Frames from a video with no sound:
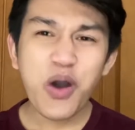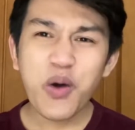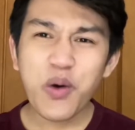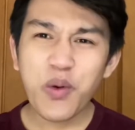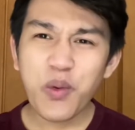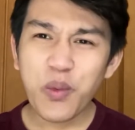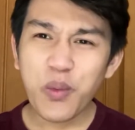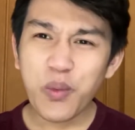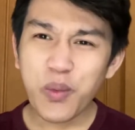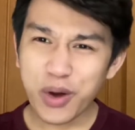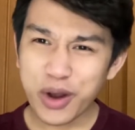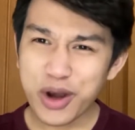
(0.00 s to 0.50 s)

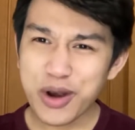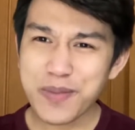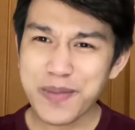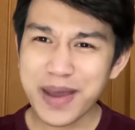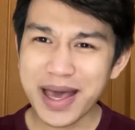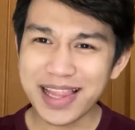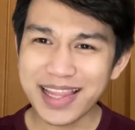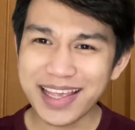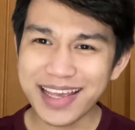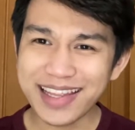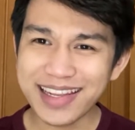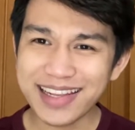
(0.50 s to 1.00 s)
watermelon.
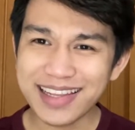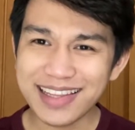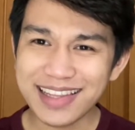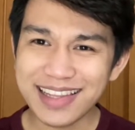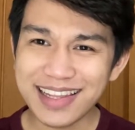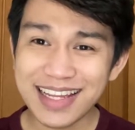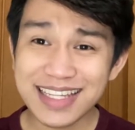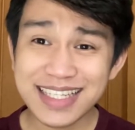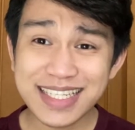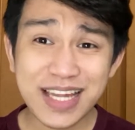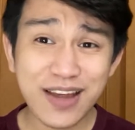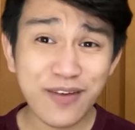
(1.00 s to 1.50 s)
Let's
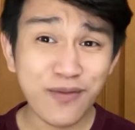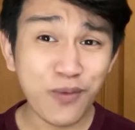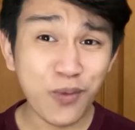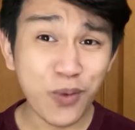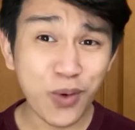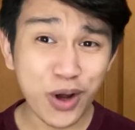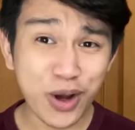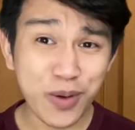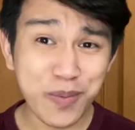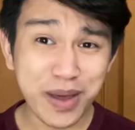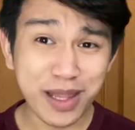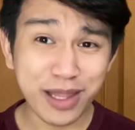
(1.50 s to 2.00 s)
have
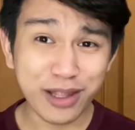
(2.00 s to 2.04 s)
watermelon